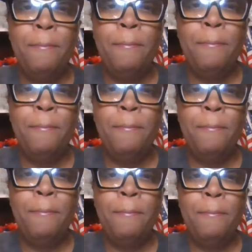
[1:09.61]
So
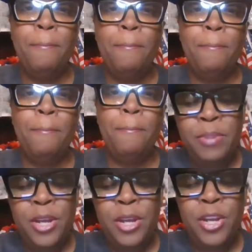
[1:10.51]
I'm excited to
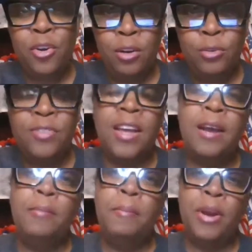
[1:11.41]
be your host.
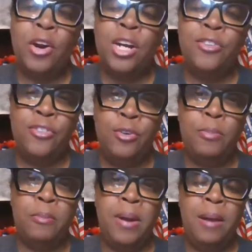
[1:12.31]
I'm America's
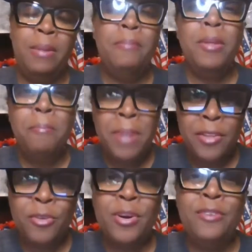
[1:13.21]
Supermom. I'm the
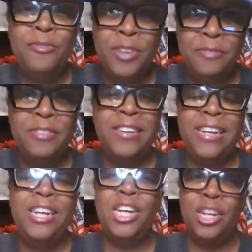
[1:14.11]
mother of
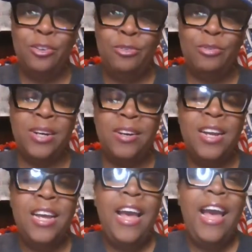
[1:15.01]
15 children
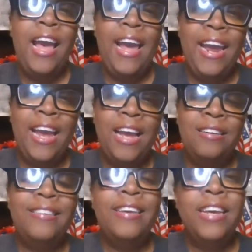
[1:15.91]

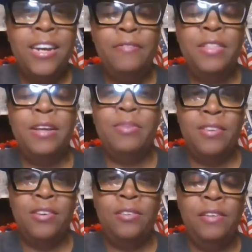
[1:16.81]
and 10 of them
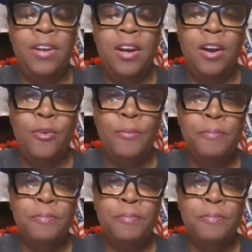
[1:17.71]
still live at home,